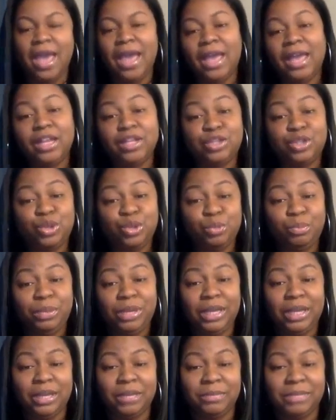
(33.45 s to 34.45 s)
and 2
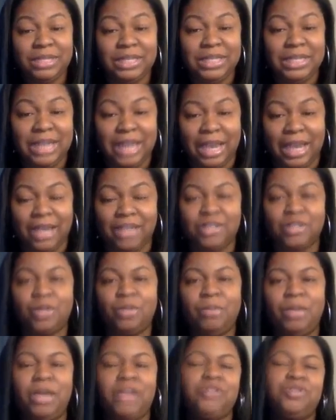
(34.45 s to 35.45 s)
p.m. today. So
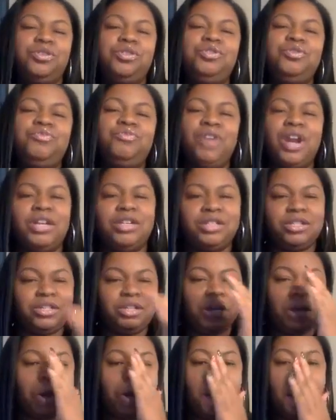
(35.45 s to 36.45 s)
make sure you
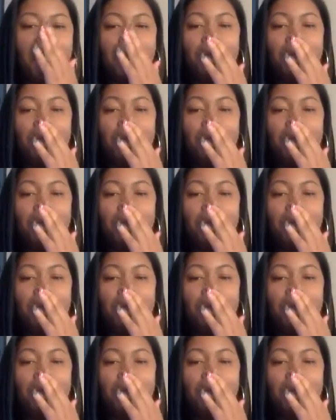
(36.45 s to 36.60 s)
register.